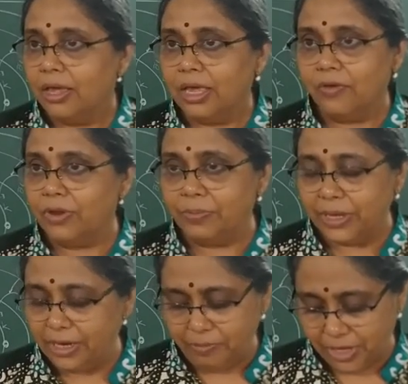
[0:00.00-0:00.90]
he will
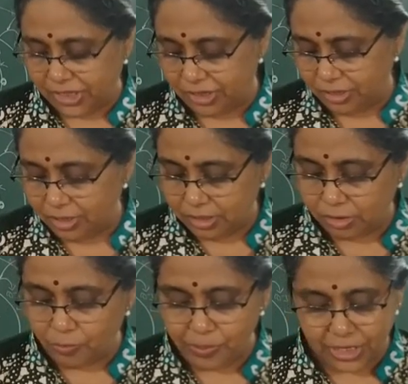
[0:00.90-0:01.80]
be in mess.
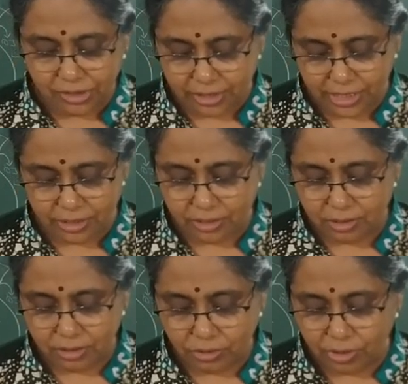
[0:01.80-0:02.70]
So please read.
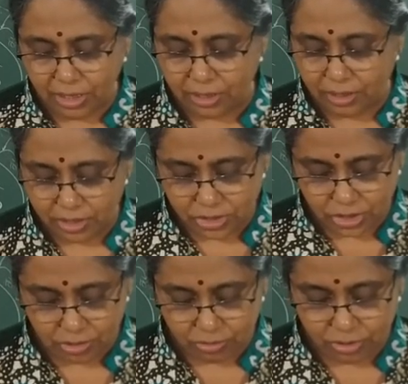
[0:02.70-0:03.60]
Okay?
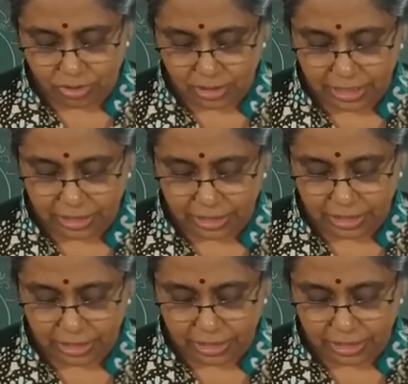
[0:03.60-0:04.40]
Sure. Thank you.